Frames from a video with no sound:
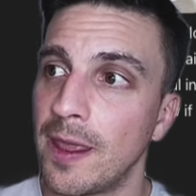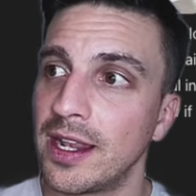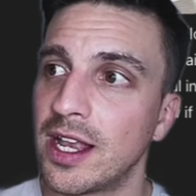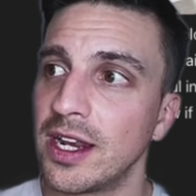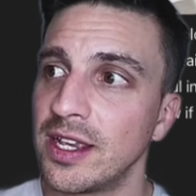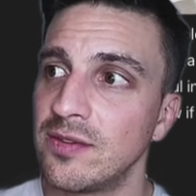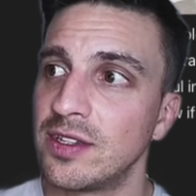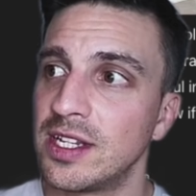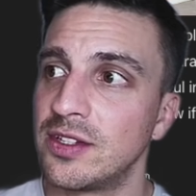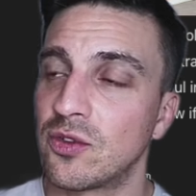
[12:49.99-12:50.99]
it kind of gives
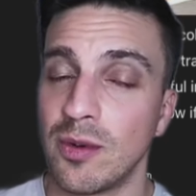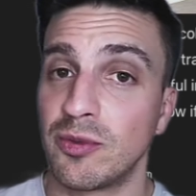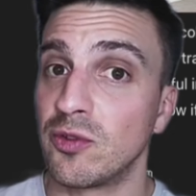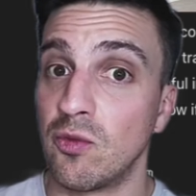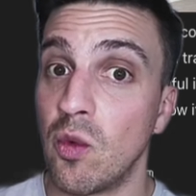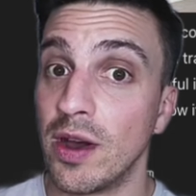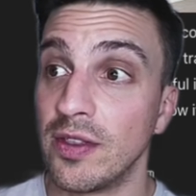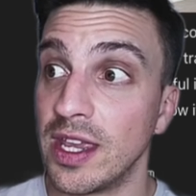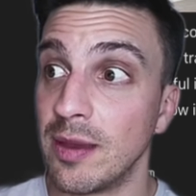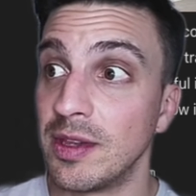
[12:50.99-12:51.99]
a description of what
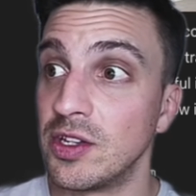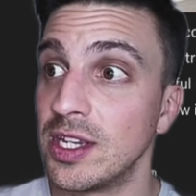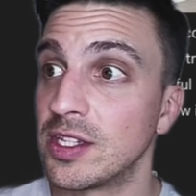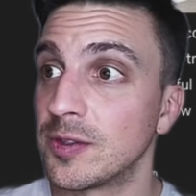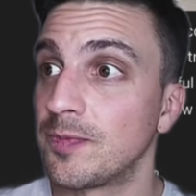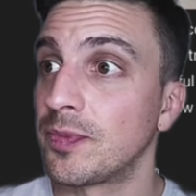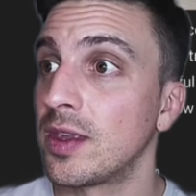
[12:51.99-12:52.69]
the image is.